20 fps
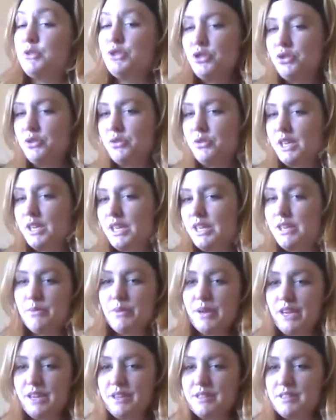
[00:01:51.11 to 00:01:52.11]
2
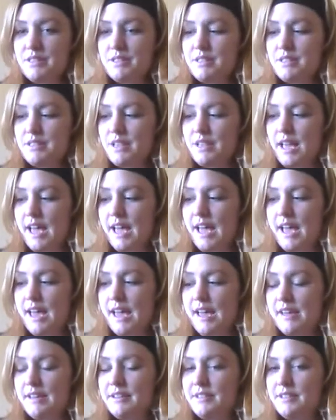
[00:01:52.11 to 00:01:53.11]
kiwis,
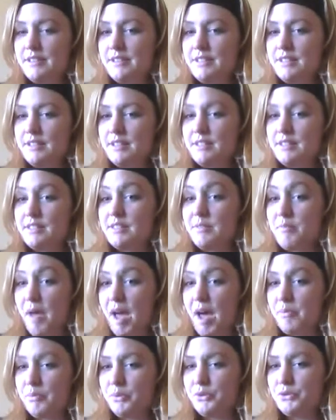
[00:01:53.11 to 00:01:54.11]
and some
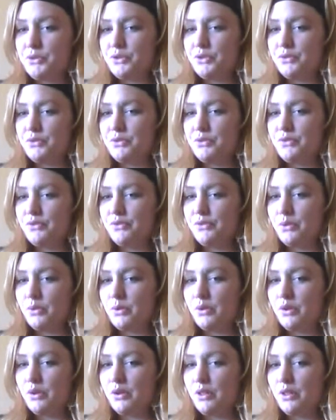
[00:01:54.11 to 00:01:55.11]
apple juice
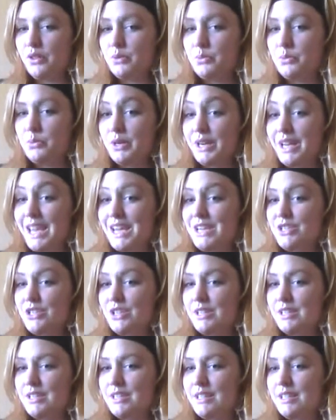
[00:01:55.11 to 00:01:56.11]
for
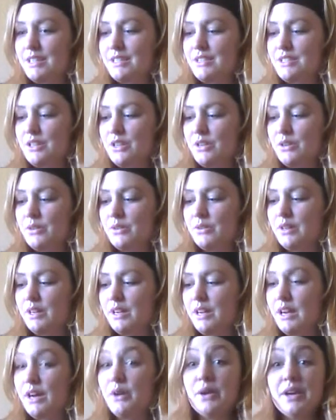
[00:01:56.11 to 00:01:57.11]
lubrication. So,
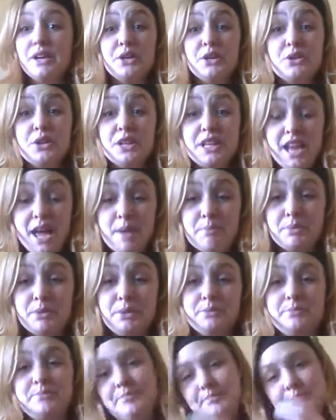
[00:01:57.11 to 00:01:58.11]
oh, and a green
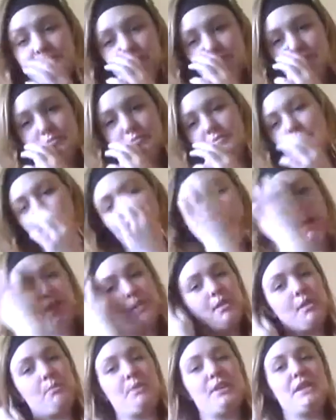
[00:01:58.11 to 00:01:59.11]
apple,
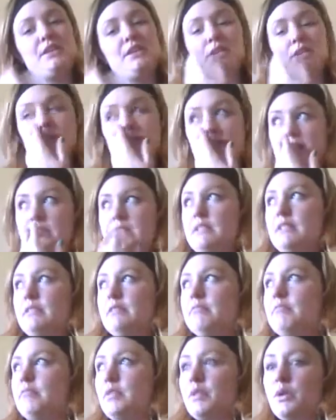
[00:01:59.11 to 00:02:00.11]
a peeled
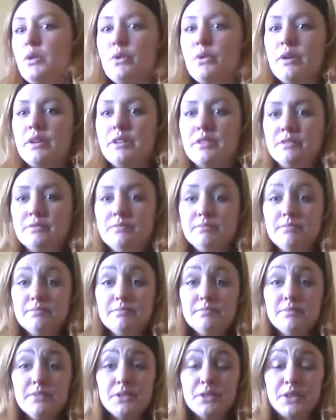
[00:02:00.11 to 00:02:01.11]
and cored
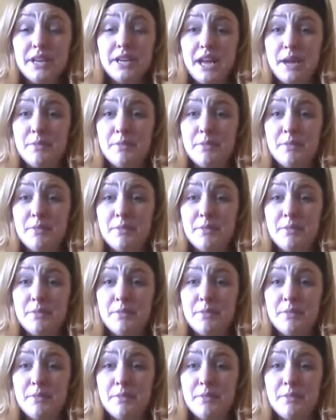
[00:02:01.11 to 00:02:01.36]
green